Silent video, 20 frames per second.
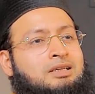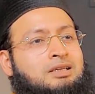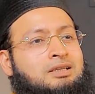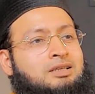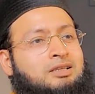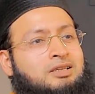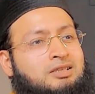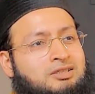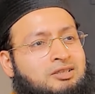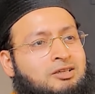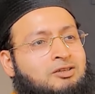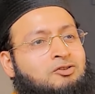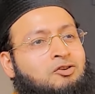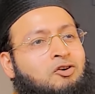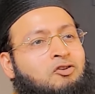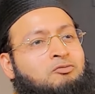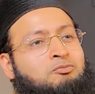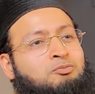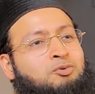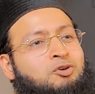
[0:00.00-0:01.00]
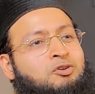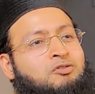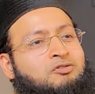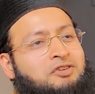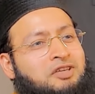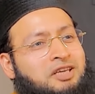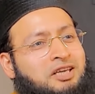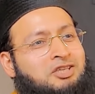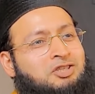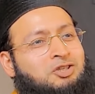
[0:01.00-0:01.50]
the result of
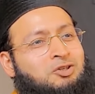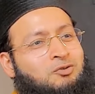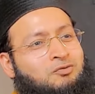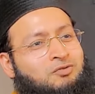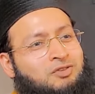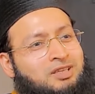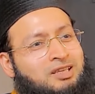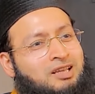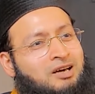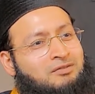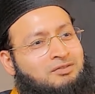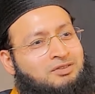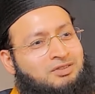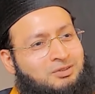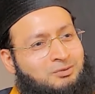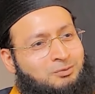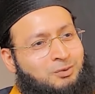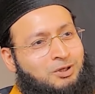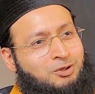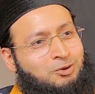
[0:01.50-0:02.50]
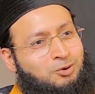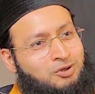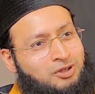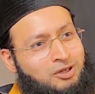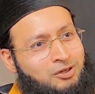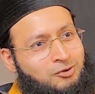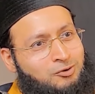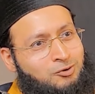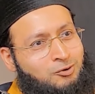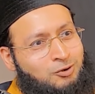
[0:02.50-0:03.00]
purification of the nafs. When you
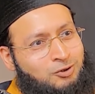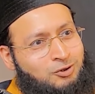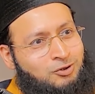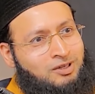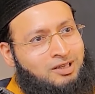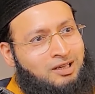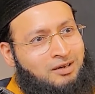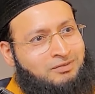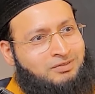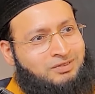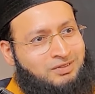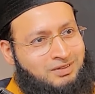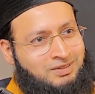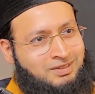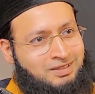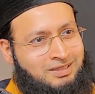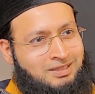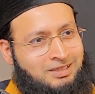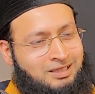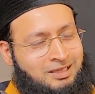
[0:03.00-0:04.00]
control your nafs